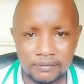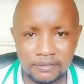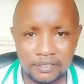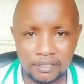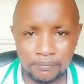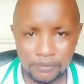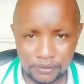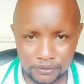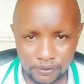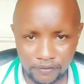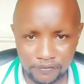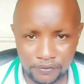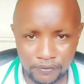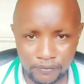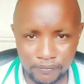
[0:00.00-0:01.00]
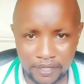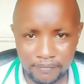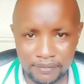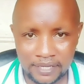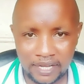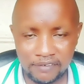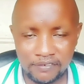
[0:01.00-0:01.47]
Most of you
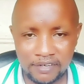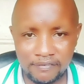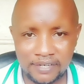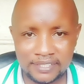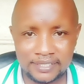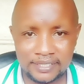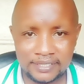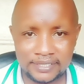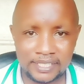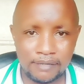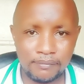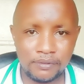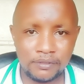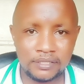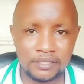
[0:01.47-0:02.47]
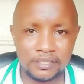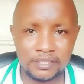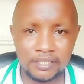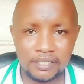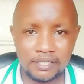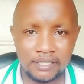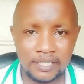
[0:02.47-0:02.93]
maybe have ever seen somebody,
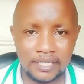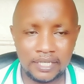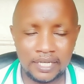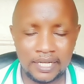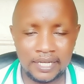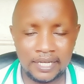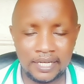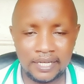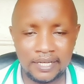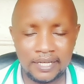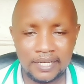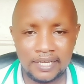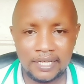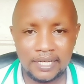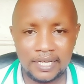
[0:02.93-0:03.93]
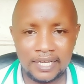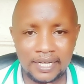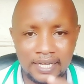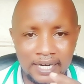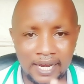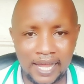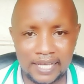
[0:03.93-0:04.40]
a
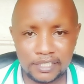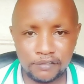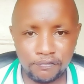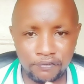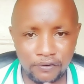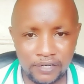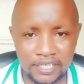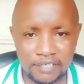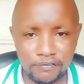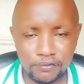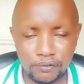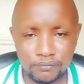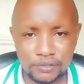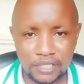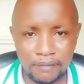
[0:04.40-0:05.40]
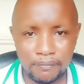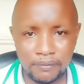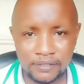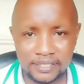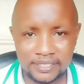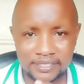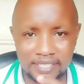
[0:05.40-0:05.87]
glass falling from
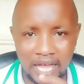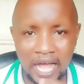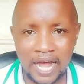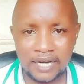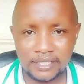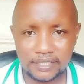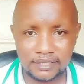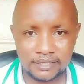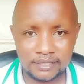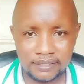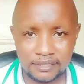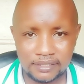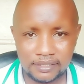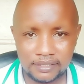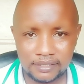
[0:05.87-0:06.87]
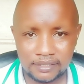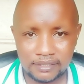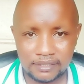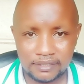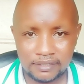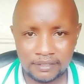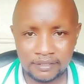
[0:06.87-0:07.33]
somebody's hand.
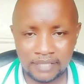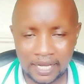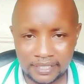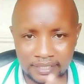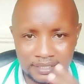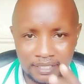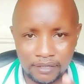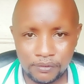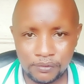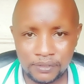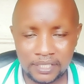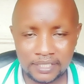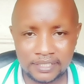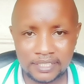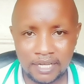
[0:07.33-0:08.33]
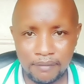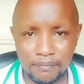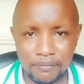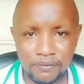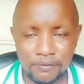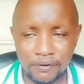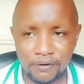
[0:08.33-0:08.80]
That is a good
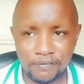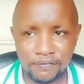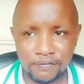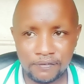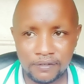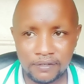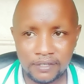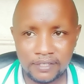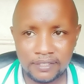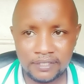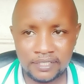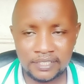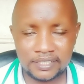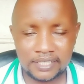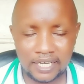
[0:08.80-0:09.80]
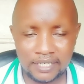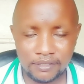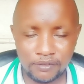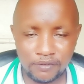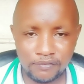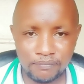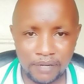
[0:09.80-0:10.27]
example of this kind
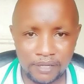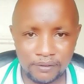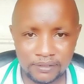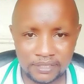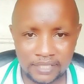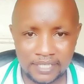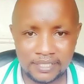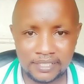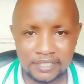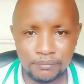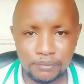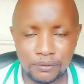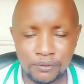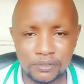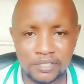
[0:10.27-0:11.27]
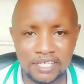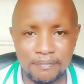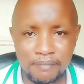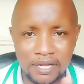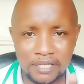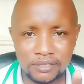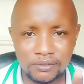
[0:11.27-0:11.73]
of myositis, because the
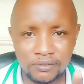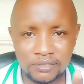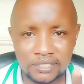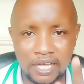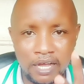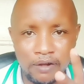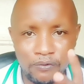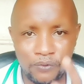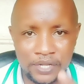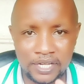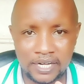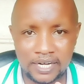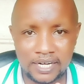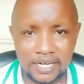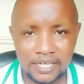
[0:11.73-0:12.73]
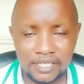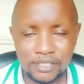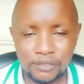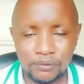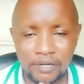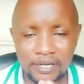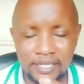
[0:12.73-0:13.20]
muscles are weak
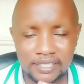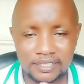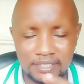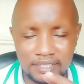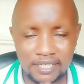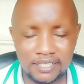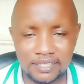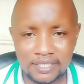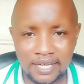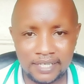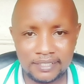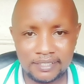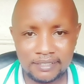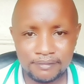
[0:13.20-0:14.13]
to an extent that